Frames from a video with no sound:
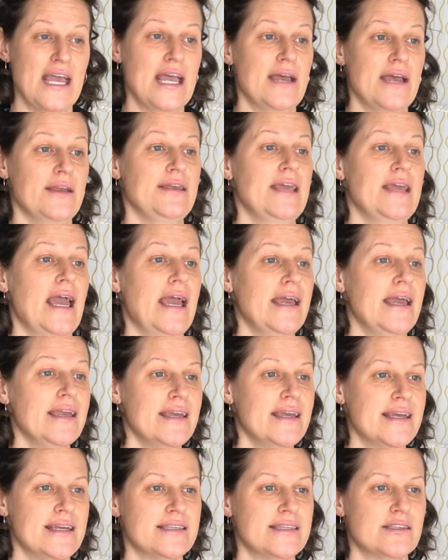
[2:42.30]
Yang
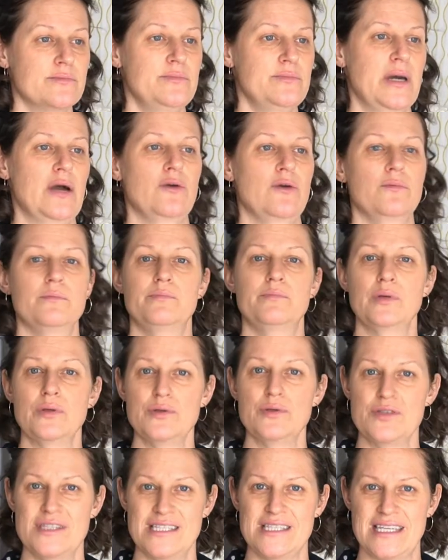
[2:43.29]
is about
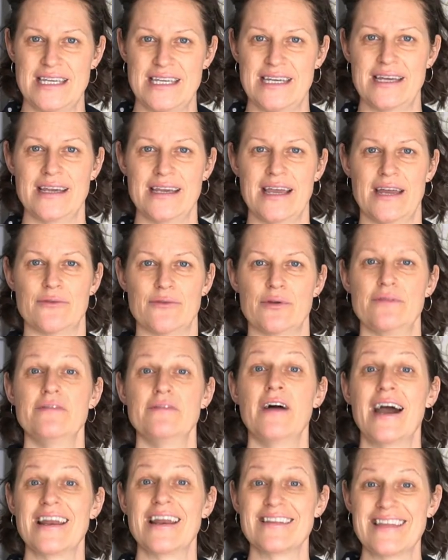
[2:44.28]
boosting and
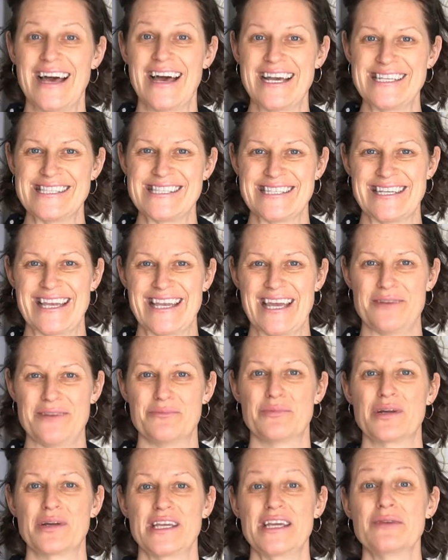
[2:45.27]
revitalizing and
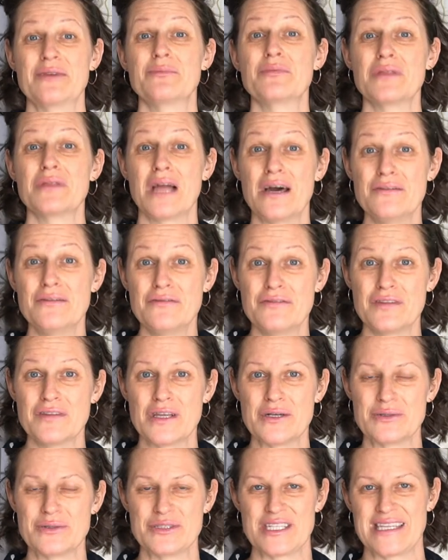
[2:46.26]
bringing blood
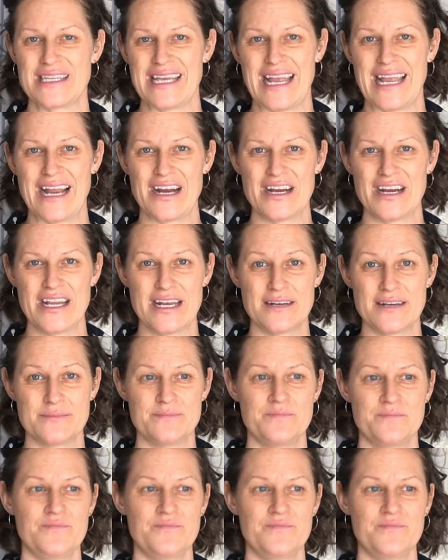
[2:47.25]
flow to the area.